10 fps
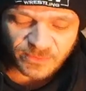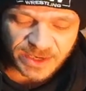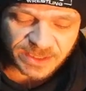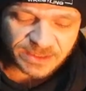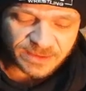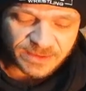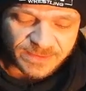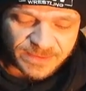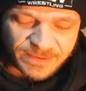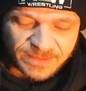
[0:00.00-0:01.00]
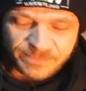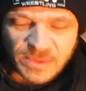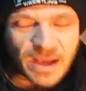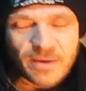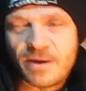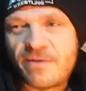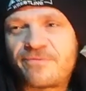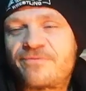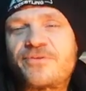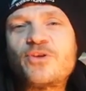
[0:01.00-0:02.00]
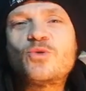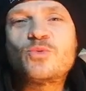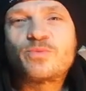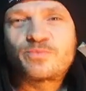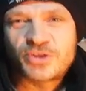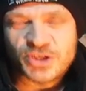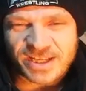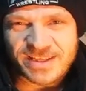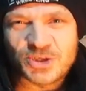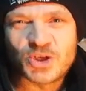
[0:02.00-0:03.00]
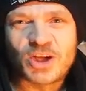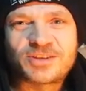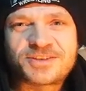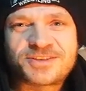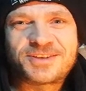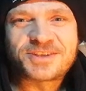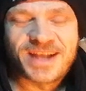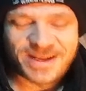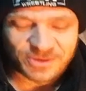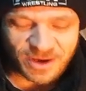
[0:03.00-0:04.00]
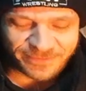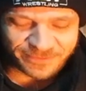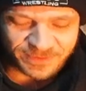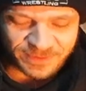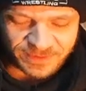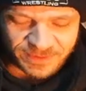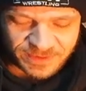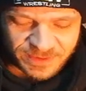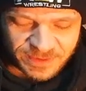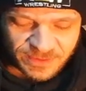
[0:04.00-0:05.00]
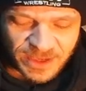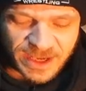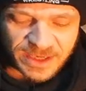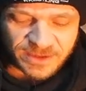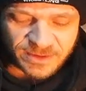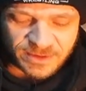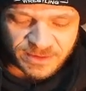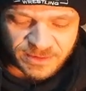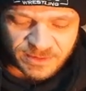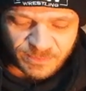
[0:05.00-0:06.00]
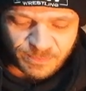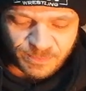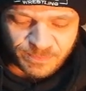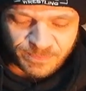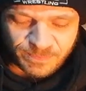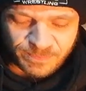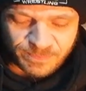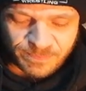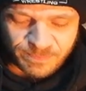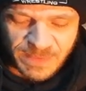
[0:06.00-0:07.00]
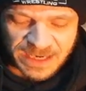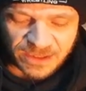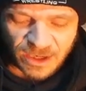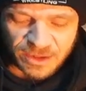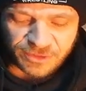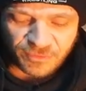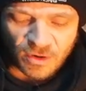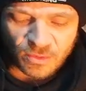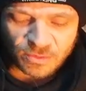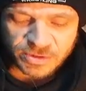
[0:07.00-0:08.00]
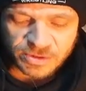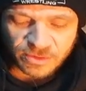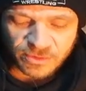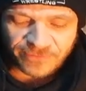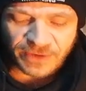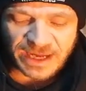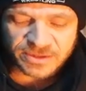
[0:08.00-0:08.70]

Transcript: in the ring. A few shitty shots to start off. Then Malachi throws Griff